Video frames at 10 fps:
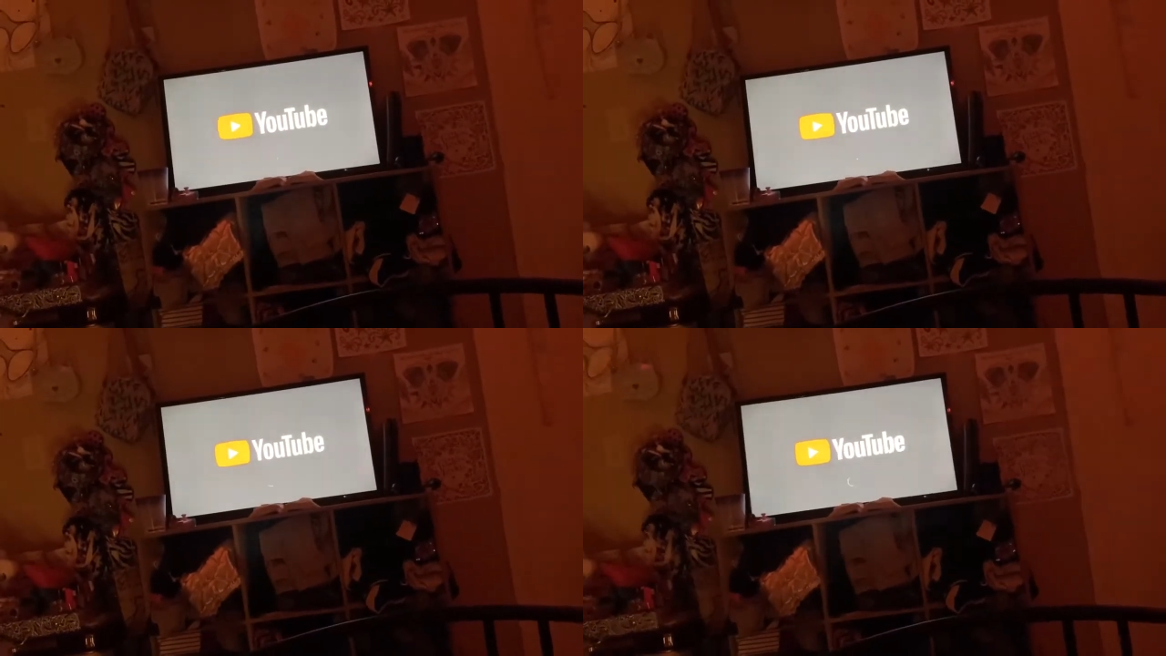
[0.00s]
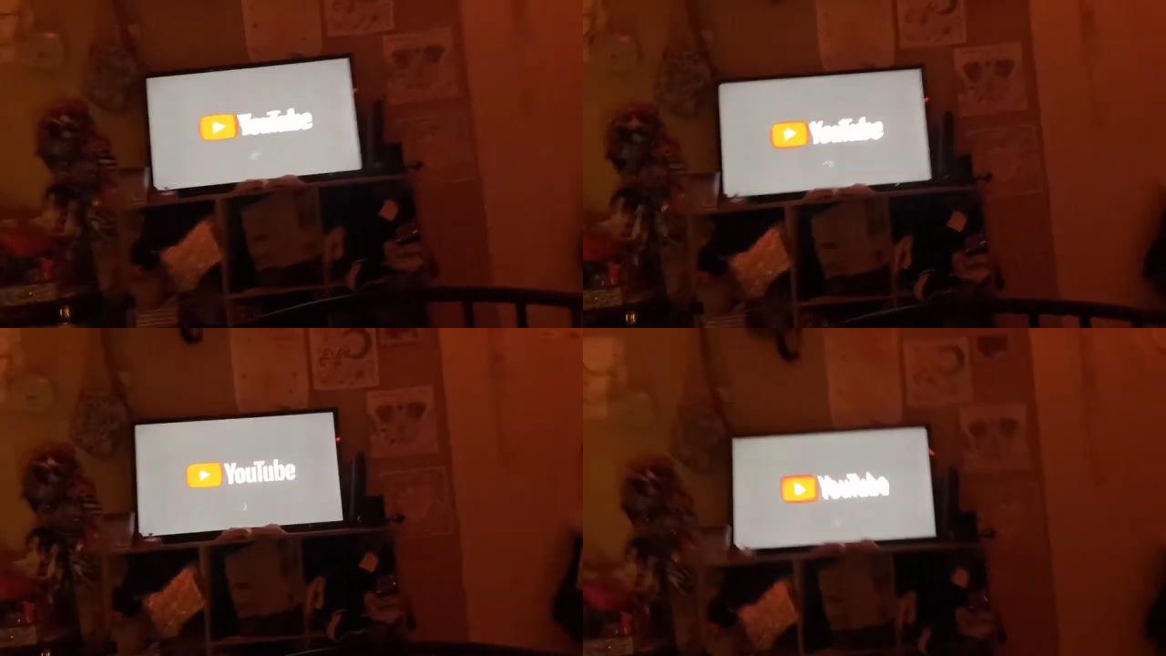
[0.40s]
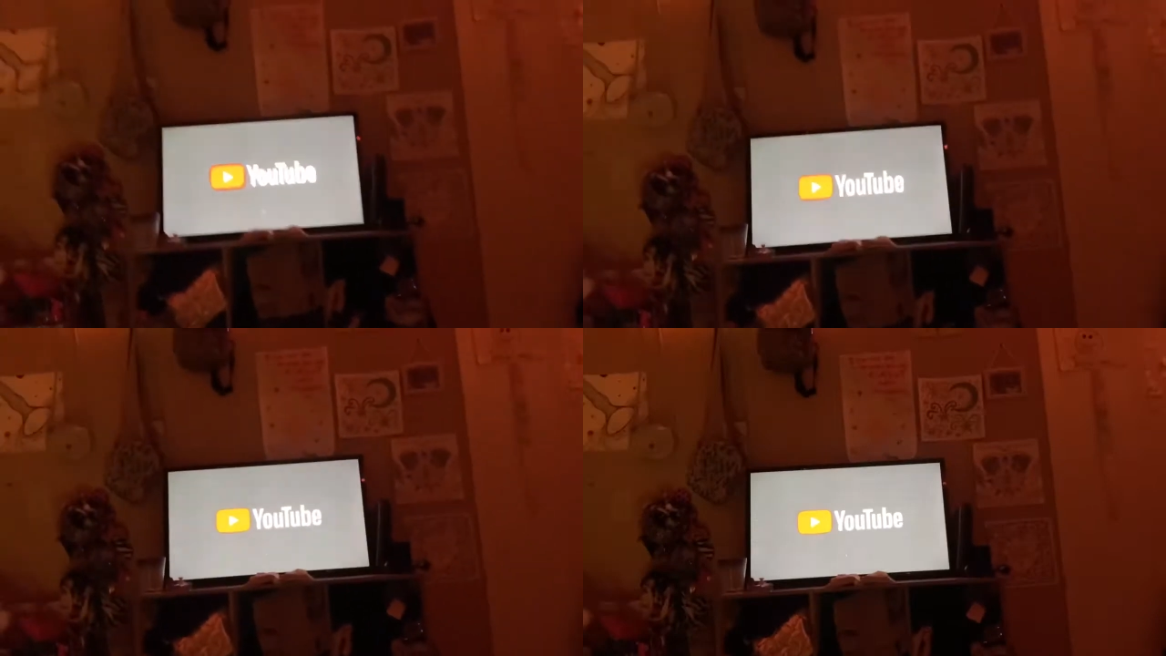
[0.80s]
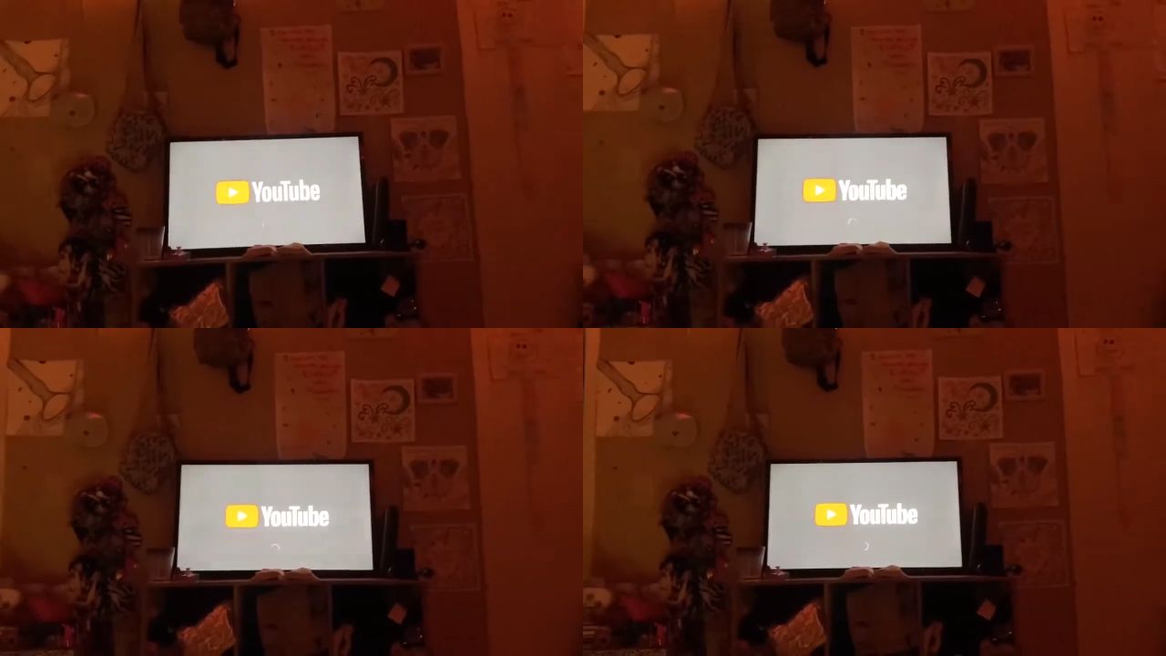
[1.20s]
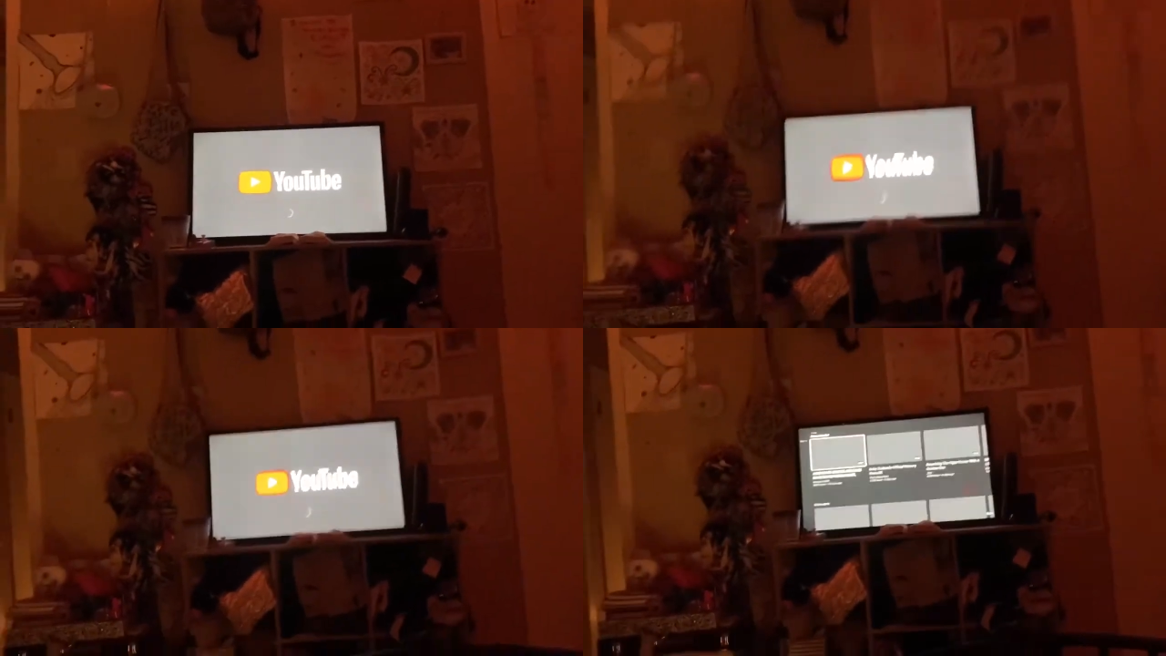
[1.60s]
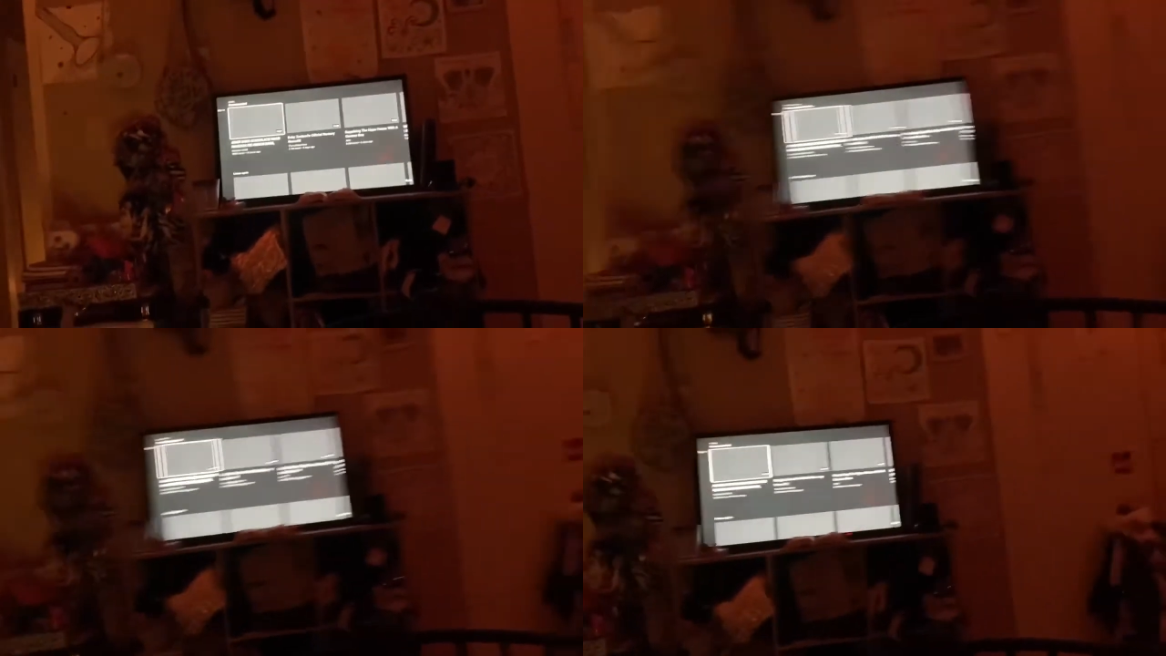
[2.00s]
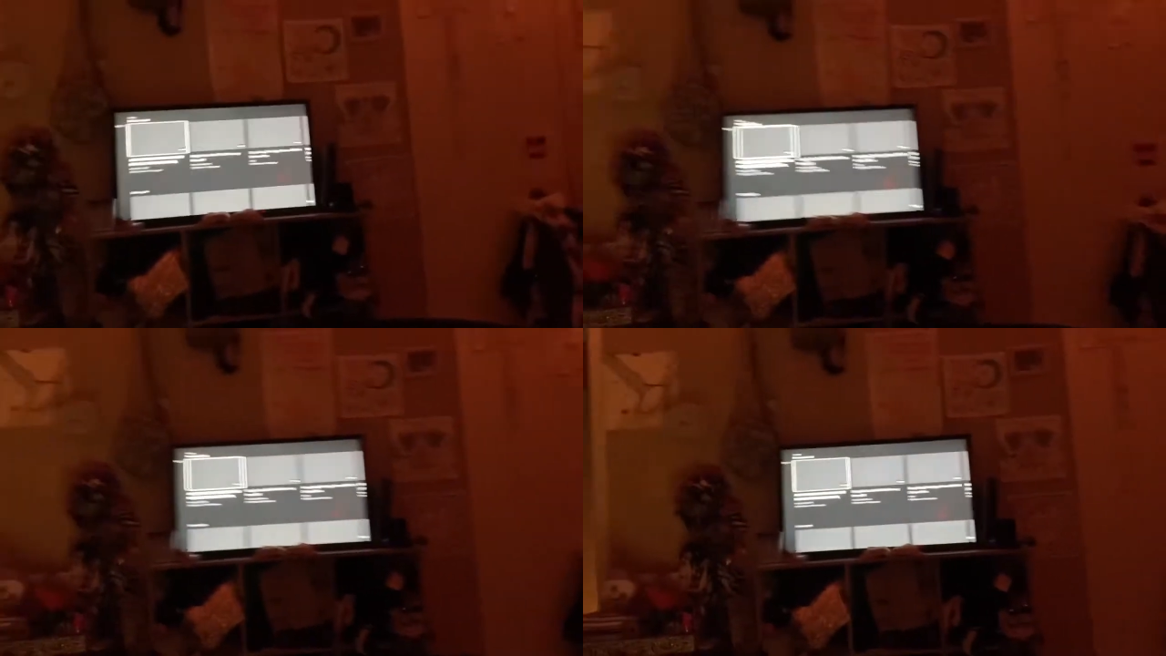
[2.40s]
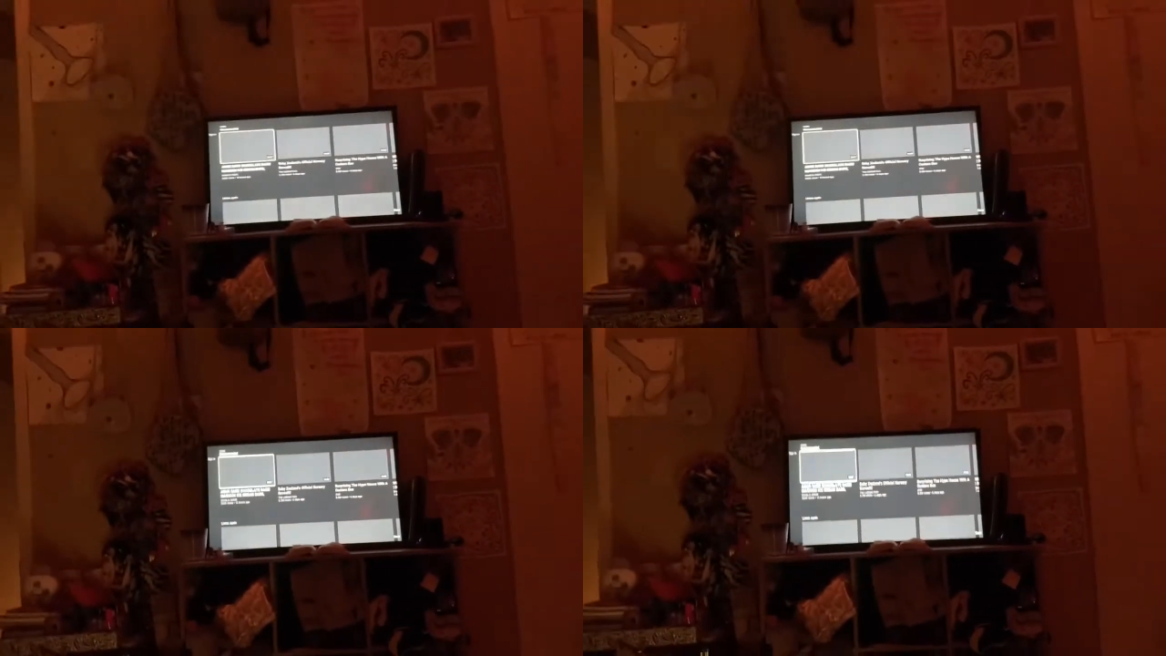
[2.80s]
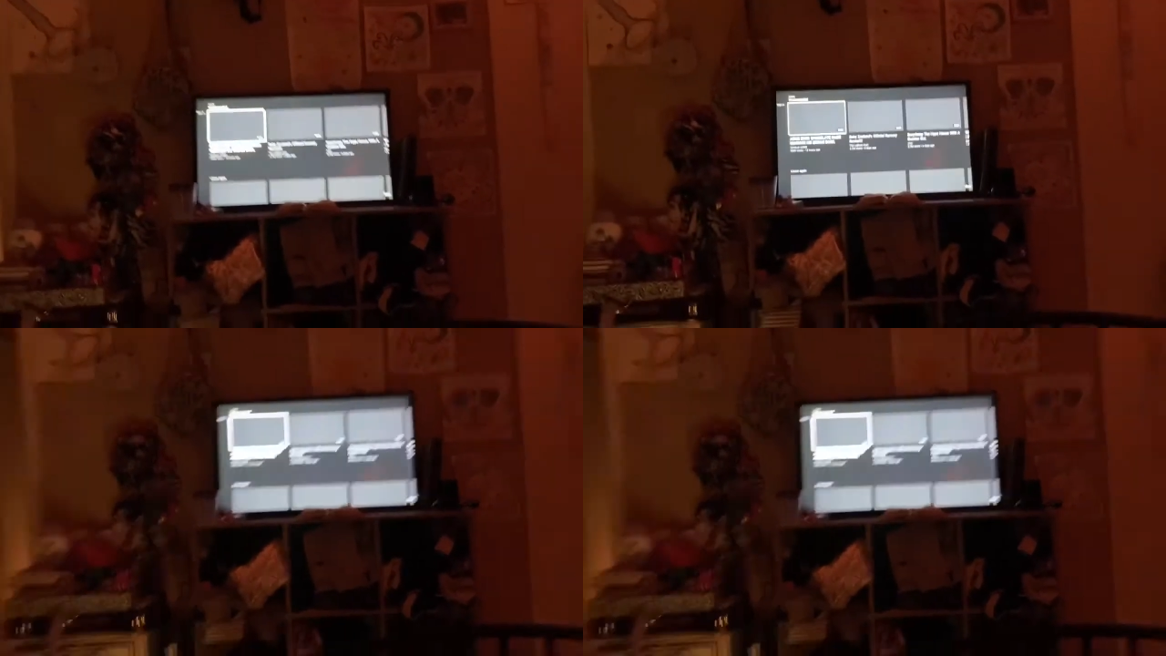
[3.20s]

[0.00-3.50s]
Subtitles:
No face is visible, so there are no lips to read.